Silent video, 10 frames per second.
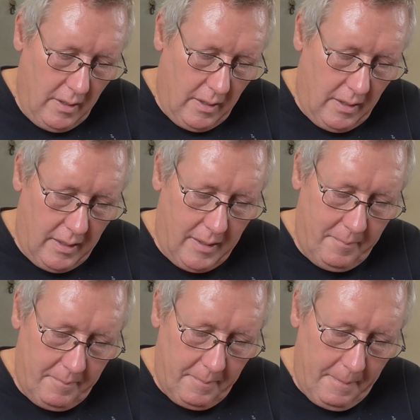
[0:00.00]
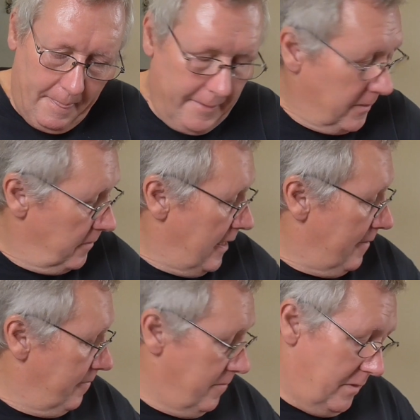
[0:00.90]
So
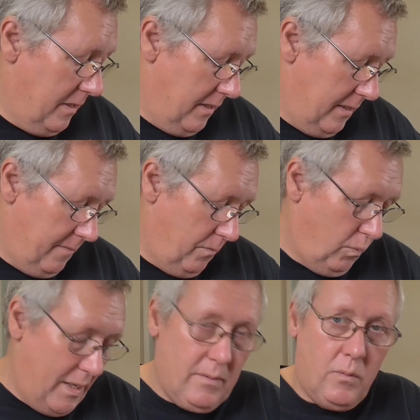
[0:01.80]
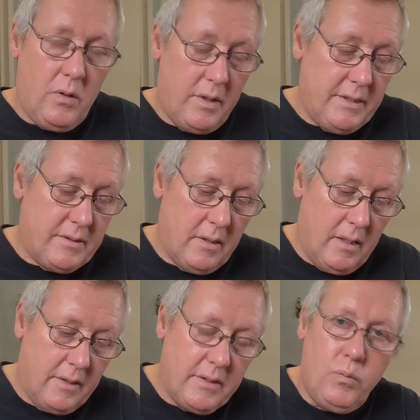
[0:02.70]
yeah, weight wise,
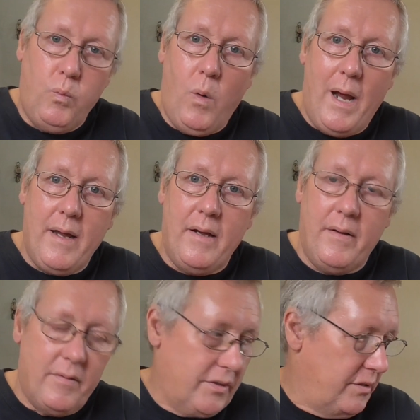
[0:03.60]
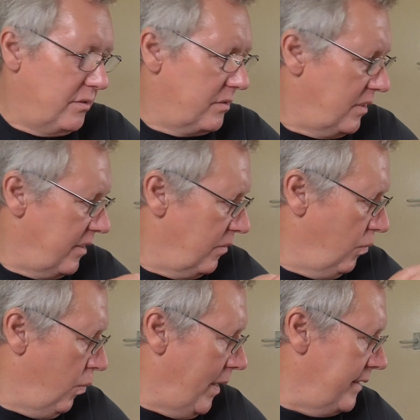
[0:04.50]
I did weigh her, because I didn't tell you the
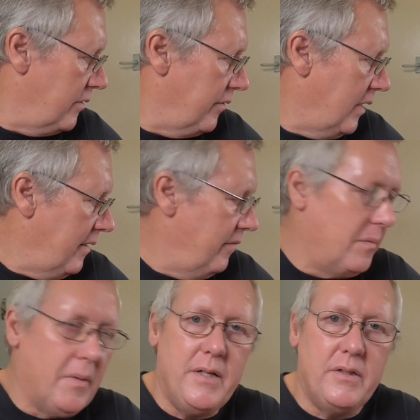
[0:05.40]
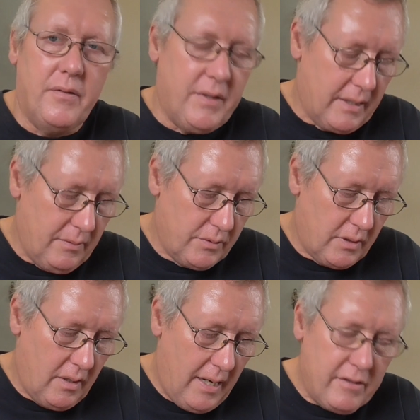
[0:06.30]
weight on that information. I think it was
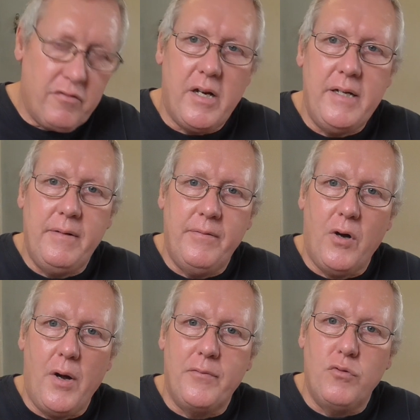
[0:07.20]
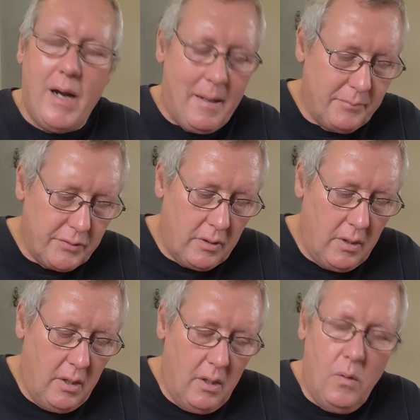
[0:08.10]
885 grams.
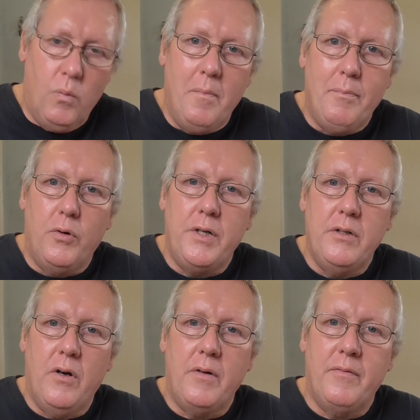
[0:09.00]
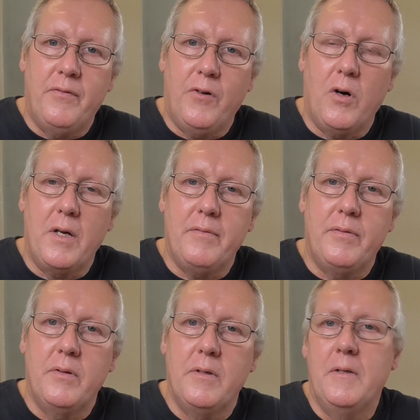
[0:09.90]

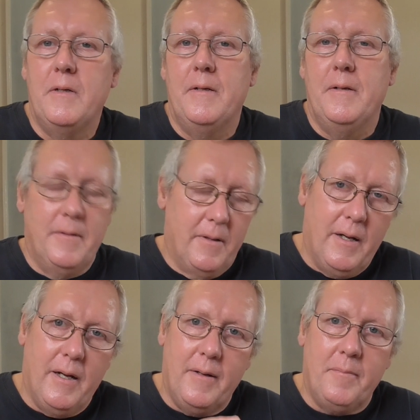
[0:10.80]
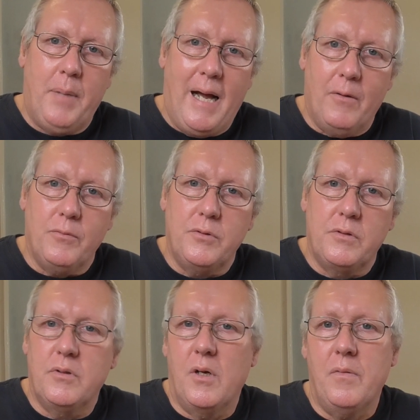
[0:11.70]
1.95 pounds,
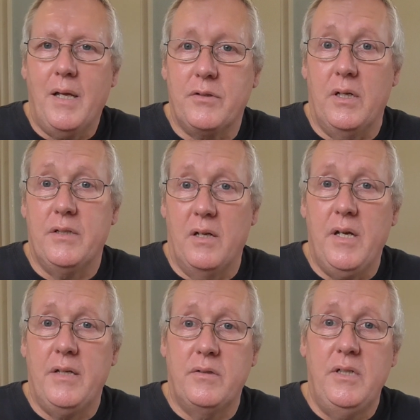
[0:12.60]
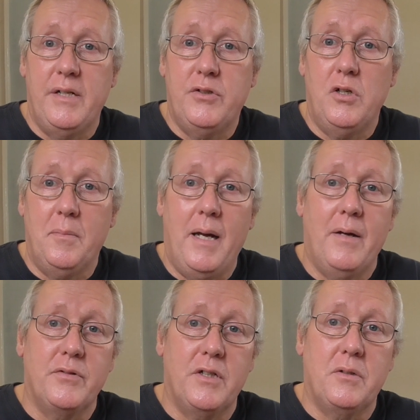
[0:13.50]
so it's nearly 2
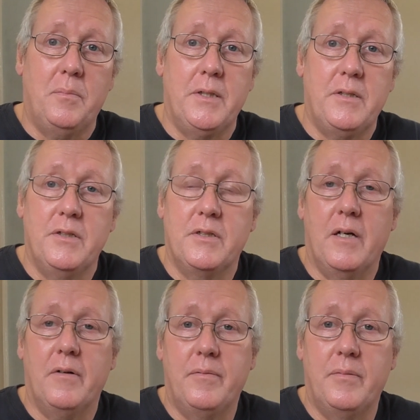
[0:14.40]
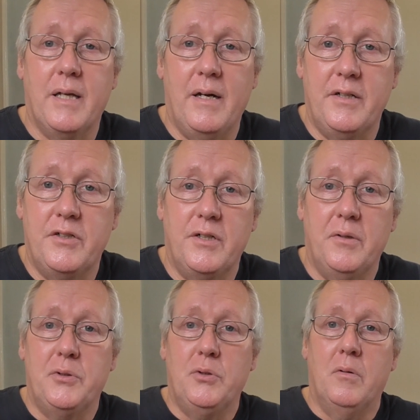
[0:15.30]
pounds, the actual pistol itself, without any
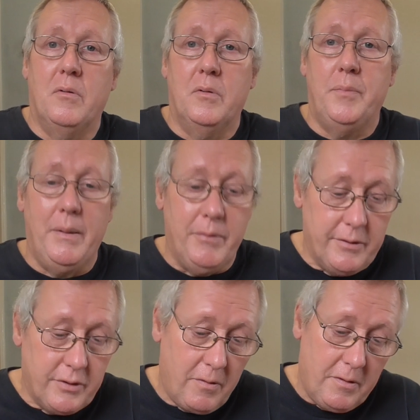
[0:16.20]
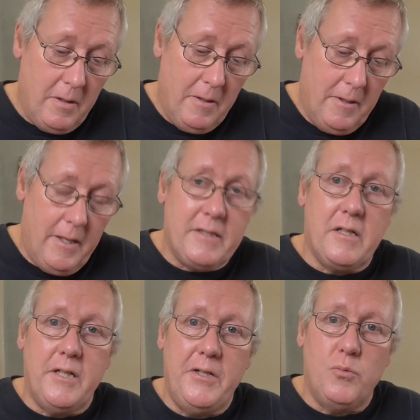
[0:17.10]
CO2 or BBs in. So it's
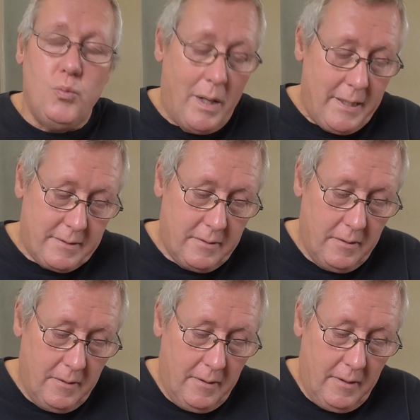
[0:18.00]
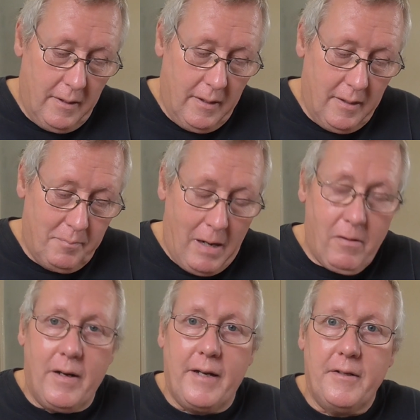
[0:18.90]
a decent weight.
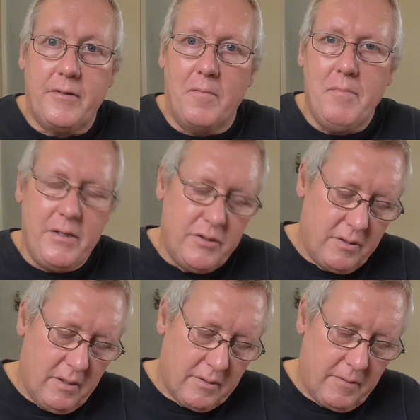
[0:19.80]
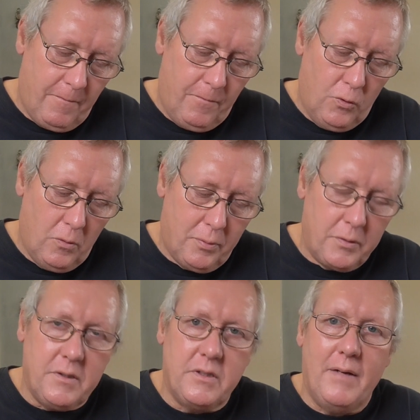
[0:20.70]
Barrel length I measured at
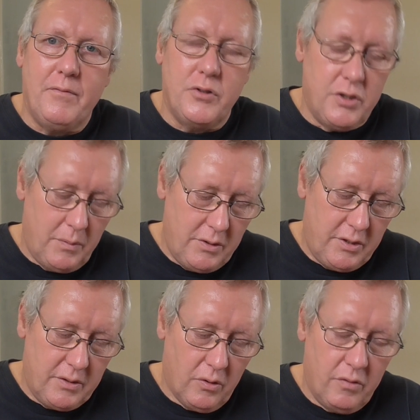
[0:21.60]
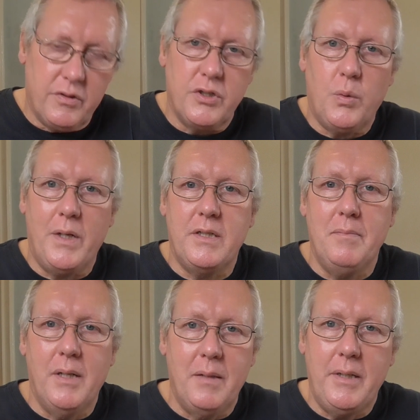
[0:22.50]
4.72 inches or 120
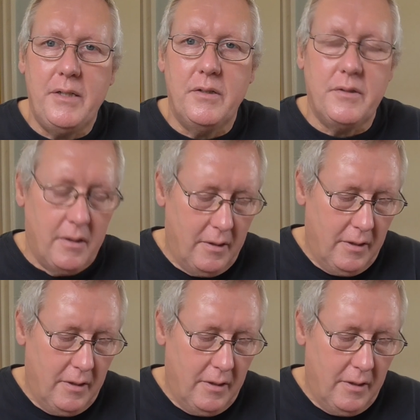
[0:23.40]
millimeters.